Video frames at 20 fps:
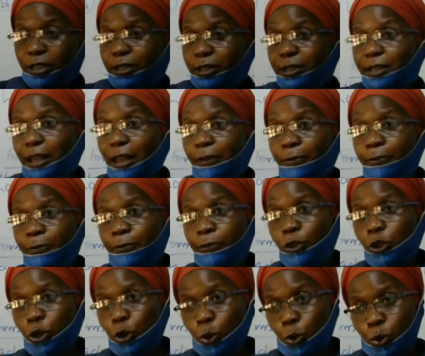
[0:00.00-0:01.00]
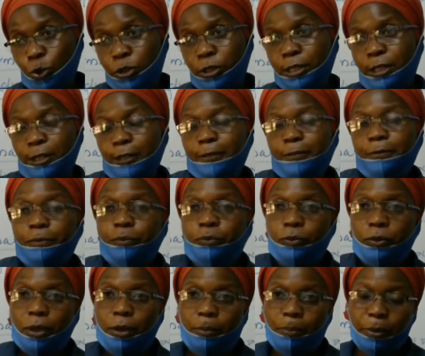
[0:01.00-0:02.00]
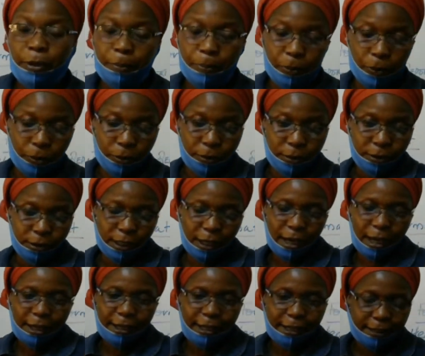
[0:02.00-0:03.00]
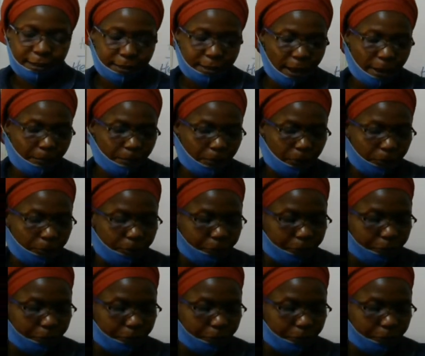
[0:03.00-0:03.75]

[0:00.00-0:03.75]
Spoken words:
interviewed people. Take an example.